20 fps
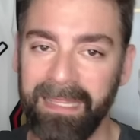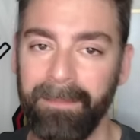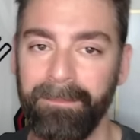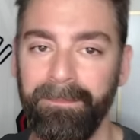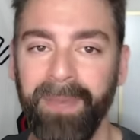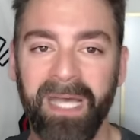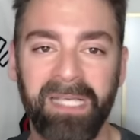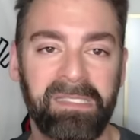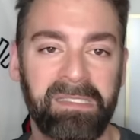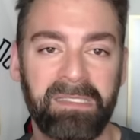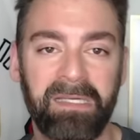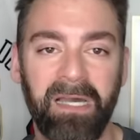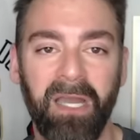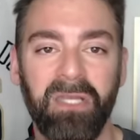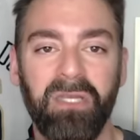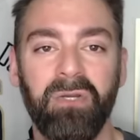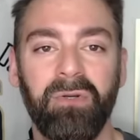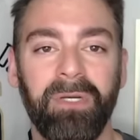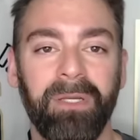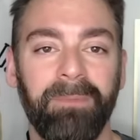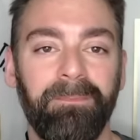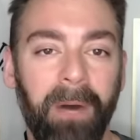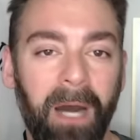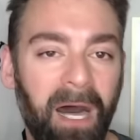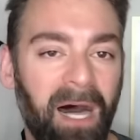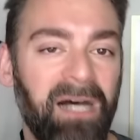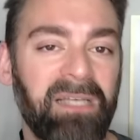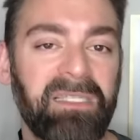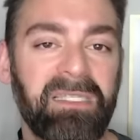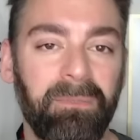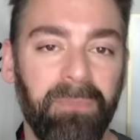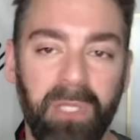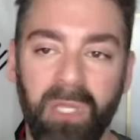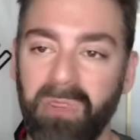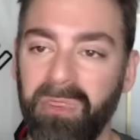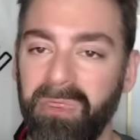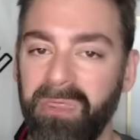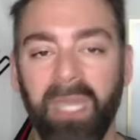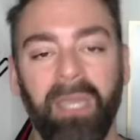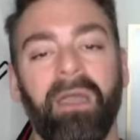the best sign you could possibly
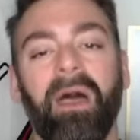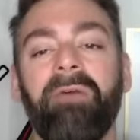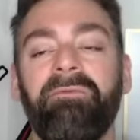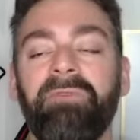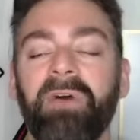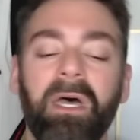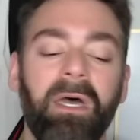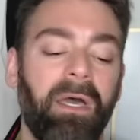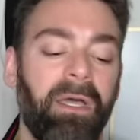think of.